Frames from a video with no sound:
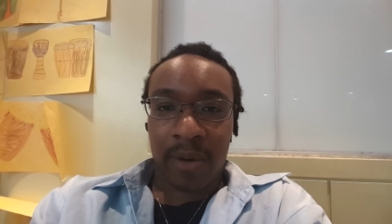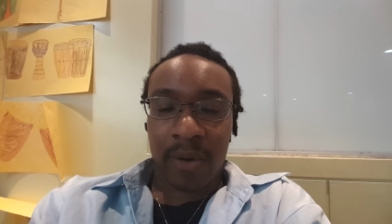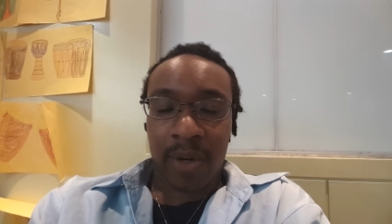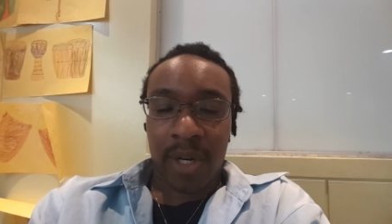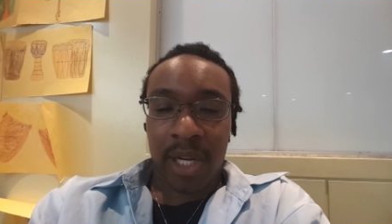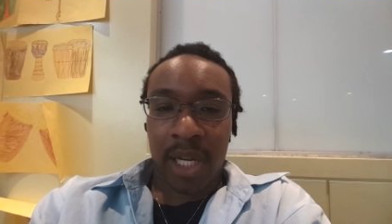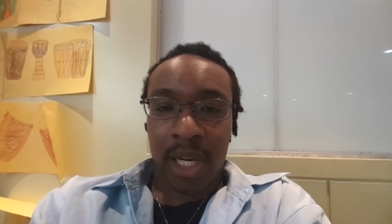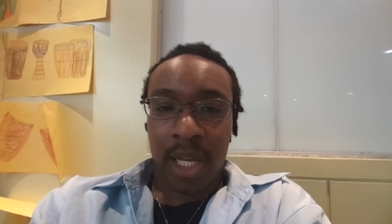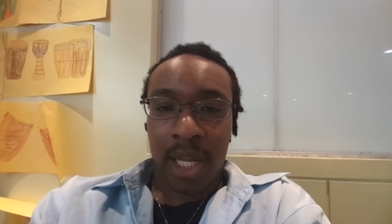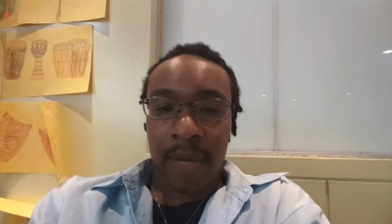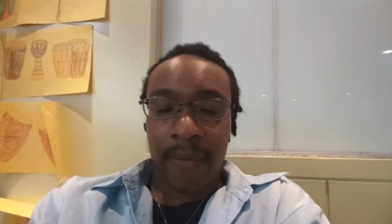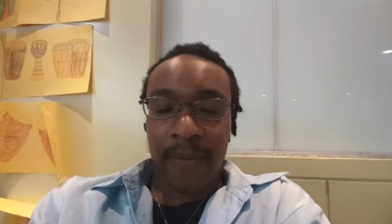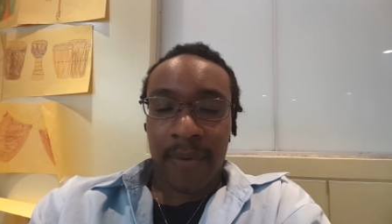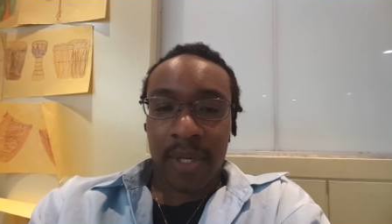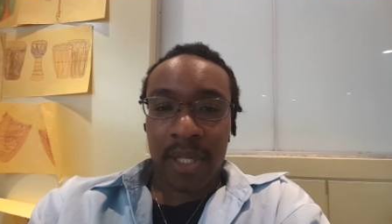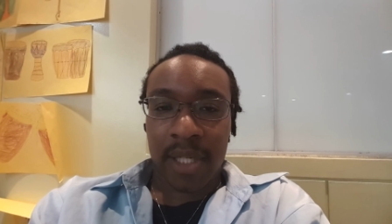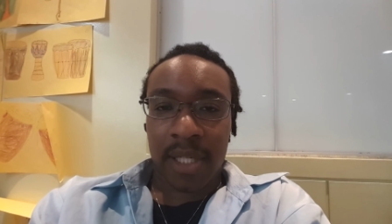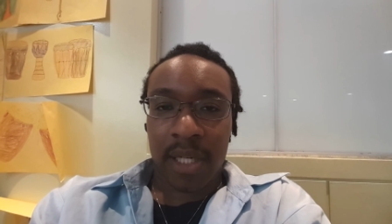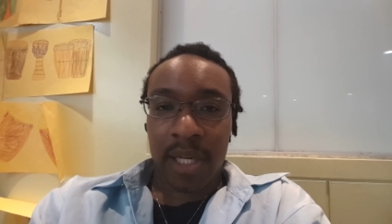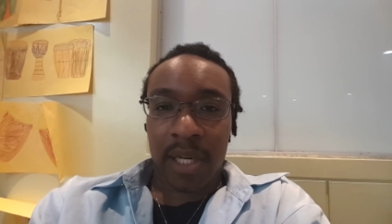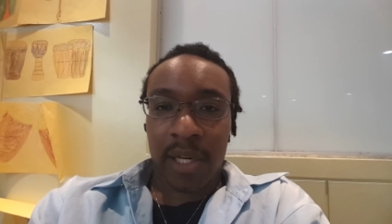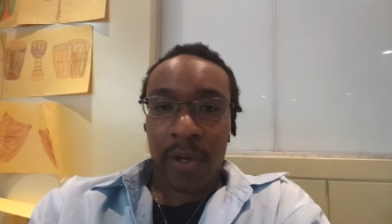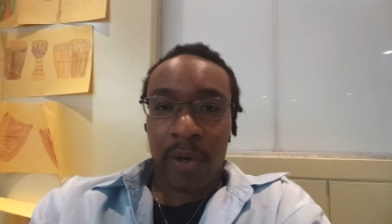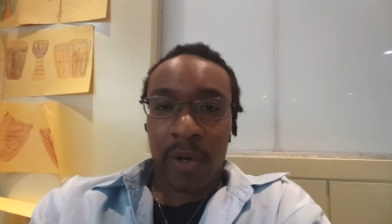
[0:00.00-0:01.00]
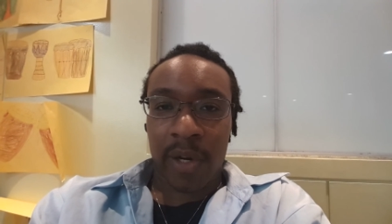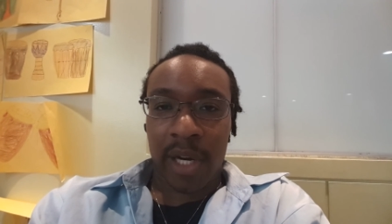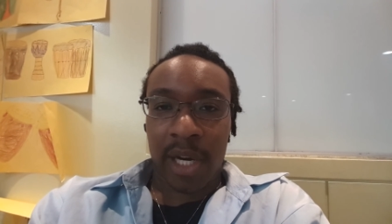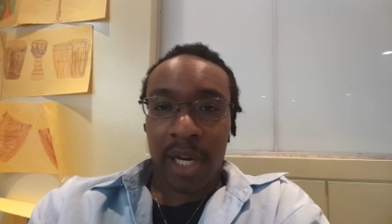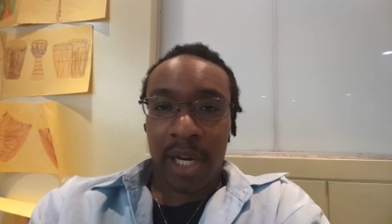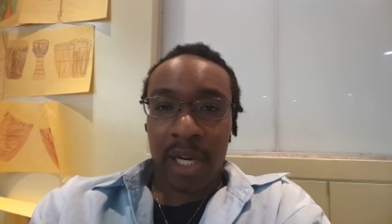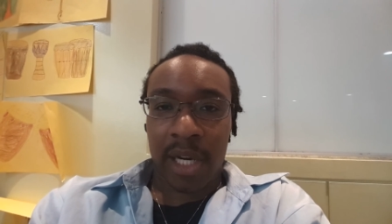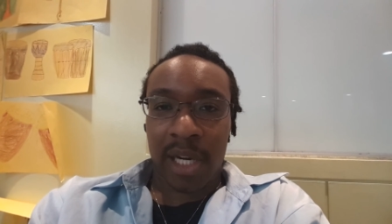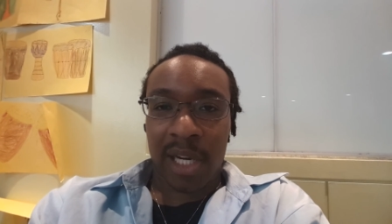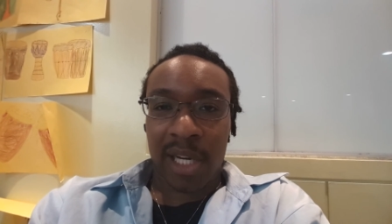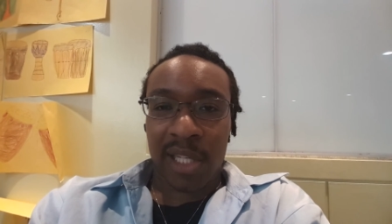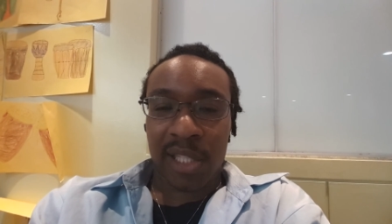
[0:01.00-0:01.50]
and I will see you
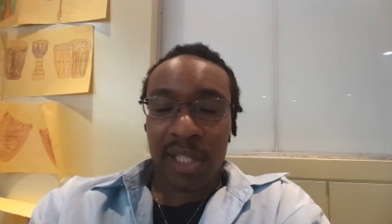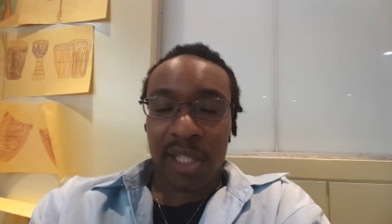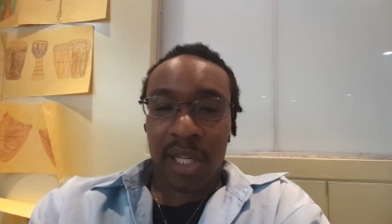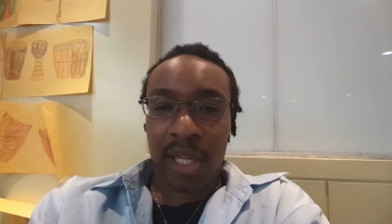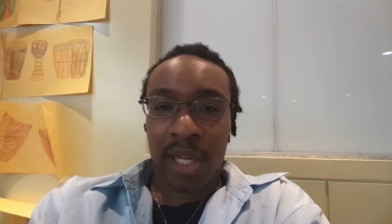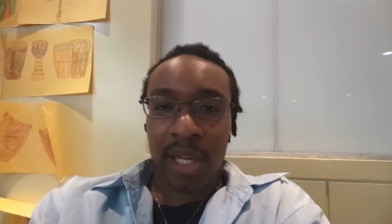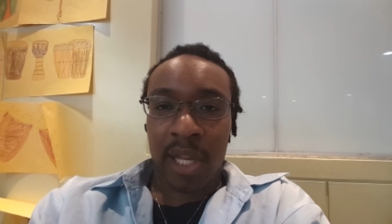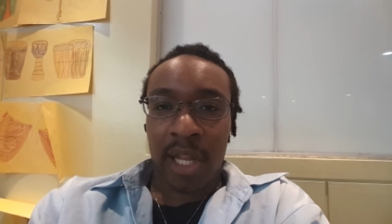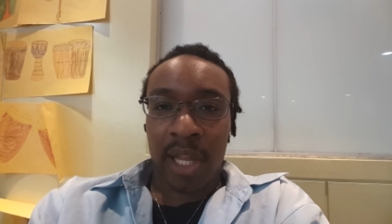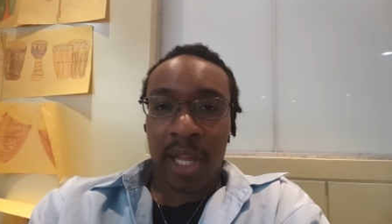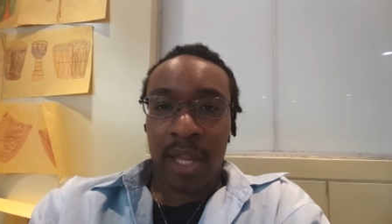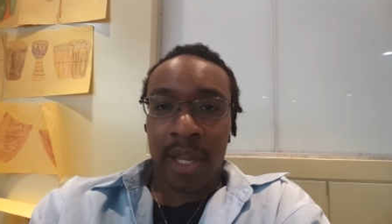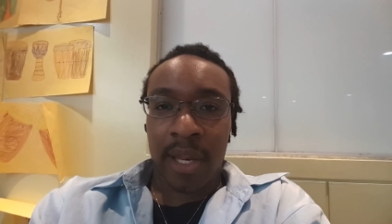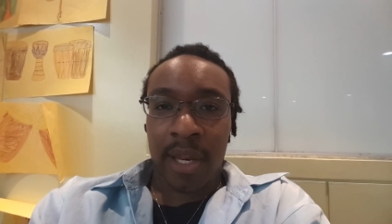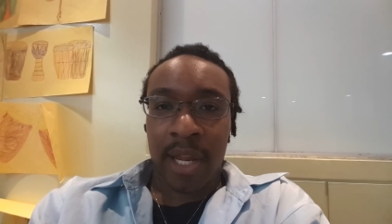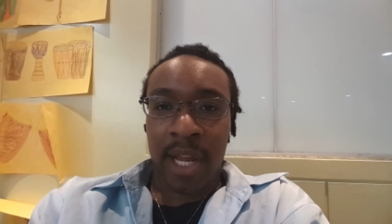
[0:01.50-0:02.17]
guys in the